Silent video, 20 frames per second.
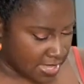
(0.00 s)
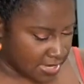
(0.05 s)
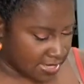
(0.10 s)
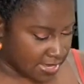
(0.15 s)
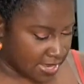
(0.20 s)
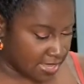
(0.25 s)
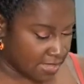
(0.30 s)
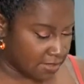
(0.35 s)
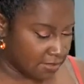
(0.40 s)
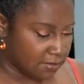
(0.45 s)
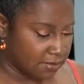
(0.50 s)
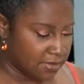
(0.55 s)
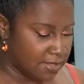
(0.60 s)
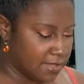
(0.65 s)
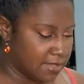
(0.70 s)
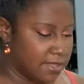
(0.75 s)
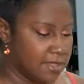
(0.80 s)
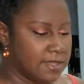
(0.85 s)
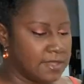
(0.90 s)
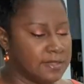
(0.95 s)
Now,
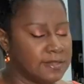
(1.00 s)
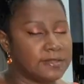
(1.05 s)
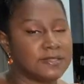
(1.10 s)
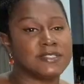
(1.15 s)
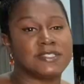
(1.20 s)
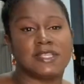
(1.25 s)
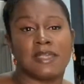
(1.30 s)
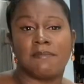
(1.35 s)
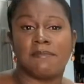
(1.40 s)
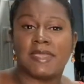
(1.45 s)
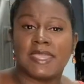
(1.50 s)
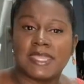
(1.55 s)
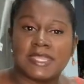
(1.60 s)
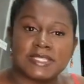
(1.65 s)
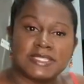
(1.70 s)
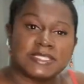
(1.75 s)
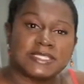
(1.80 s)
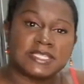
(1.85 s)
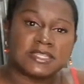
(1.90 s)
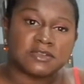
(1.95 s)
some may
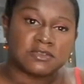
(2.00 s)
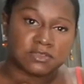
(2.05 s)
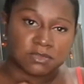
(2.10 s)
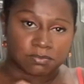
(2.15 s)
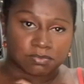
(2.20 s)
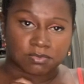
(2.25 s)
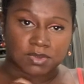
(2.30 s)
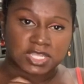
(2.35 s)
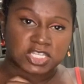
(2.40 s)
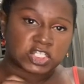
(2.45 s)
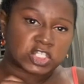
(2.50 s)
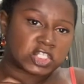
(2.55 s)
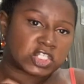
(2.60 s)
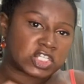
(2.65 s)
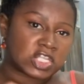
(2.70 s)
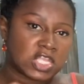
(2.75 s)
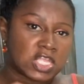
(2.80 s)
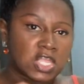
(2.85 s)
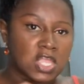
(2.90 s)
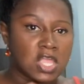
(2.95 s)
consider the brush
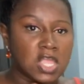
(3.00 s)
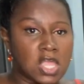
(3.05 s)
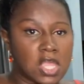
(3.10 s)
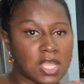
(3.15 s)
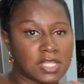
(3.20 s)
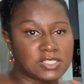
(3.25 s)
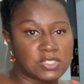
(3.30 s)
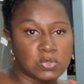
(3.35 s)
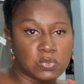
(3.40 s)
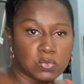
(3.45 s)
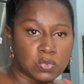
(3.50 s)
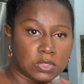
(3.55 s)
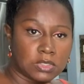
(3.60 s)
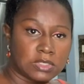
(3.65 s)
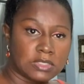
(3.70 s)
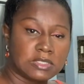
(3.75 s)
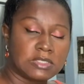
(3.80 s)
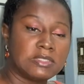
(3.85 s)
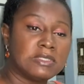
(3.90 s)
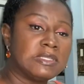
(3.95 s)
a tool,
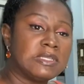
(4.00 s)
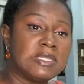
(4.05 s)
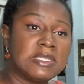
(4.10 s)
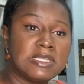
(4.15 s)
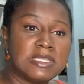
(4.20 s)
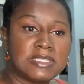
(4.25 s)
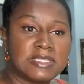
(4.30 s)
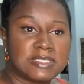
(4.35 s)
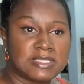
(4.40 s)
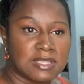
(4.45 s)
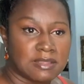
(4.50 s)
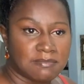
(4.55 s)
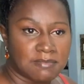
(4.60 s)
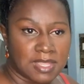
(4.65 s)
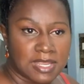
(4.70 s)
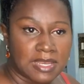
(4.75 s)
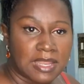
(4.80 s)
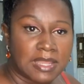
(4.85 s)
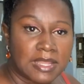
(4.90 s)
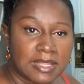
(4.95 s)
some
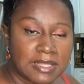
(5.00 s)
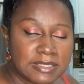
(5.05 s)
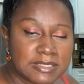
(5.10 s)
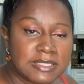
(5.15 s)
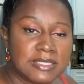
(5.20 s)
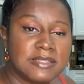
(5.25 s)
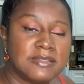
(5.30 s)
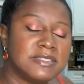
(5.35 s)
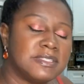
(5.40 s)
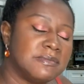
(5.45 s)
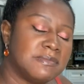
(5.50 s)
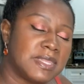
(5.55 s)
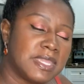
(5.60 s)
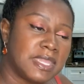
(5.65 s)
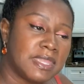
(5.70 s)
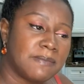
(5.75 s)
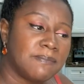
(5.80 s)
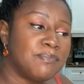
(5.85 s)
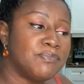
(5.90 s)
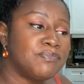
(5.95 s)
may not. To
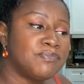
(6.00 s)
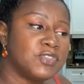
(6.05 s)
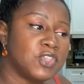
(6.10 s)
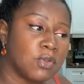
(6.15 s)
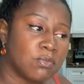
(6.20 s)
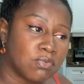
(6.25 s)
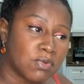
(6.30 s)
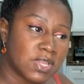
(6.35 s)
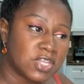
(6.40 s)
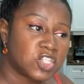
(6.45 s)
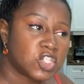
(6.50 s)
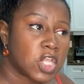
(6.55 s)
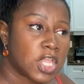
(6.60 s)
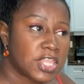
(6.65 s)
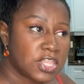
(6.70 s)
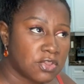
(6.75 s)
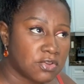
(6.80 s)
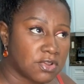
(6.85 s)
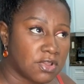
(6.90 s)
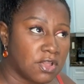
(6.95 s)
me, your brush
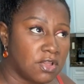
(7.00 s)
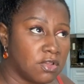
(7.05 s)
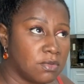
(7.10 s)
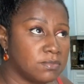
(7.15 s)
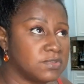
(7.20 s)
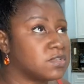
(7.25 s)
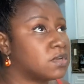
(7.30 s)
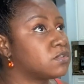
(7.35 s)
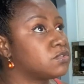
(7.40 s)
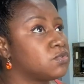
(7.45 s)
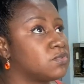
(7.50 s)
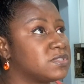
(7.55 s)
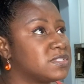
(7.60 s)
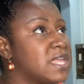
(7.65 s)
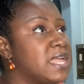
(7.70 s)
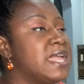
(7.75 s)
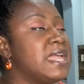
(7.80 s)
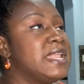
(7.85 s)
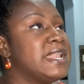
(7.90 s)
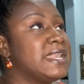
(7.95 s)
and your combs are tools.
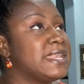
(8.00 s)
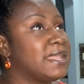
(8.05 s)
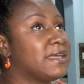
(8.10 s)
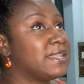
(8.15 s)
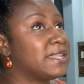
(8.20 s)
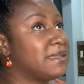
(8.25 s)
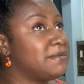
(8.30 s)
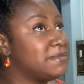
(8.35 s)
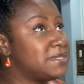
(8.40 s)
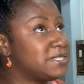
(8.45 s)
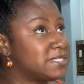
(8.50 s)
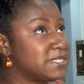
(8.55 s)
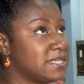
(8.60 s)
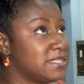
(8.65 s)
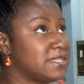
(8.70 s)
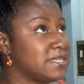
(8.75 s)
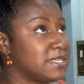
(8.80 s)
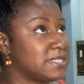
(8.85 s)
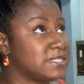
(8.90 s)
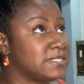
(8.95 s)
Now let me say
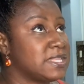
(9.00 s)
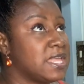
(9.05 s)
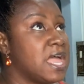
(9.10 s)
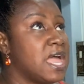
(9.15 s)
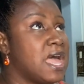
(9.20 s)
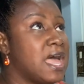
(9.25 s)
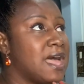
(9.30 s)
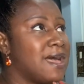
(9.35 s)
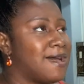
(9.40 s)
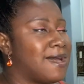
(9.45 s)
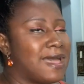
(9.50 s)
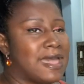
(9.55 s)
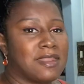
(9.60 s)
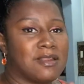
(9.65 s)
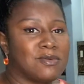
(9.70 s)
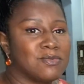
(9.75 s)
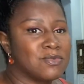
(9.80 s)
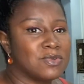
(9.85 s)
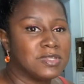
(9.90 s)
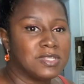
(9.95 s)
this, I
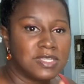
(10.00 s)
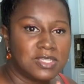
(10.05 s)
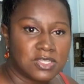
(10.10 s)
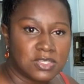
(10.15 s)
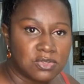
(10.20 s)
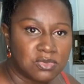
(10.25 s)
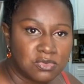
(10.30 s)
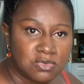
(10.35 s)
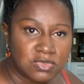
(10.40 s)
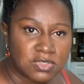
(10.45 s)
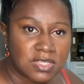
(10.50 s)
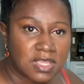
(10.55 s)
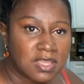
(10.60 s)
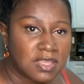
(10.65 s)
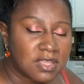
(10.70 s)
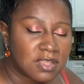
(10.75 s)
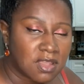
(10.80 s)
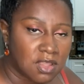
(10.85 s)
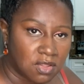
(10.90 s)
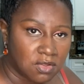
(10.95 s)
don't really use
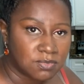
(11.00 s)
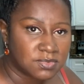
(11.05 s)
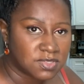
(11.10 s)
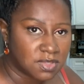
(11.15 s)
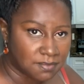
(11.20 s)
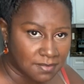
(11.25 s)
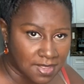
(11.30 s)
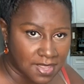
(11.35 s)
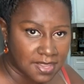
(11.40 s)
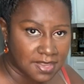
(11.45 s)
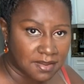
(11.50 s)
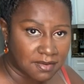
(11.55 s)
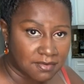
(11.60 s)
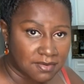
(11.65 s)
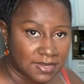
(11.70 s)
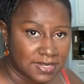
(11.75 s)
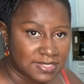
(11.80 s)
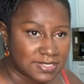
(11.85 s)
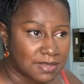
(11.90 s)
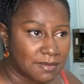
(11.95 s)
combs on my hair
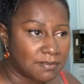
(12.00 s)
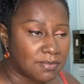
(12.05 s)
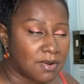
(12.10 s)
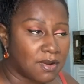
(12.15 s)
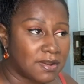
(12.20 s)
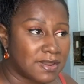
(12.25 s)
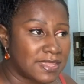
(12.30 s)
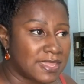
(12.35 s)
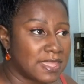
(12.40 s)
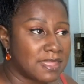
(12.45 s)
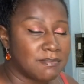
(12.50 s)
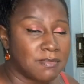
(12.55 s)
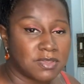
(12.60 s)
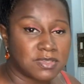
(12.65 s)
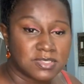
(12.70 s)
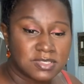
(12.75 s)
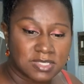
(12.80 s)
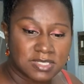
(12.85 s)
unless I'm parting it. And most of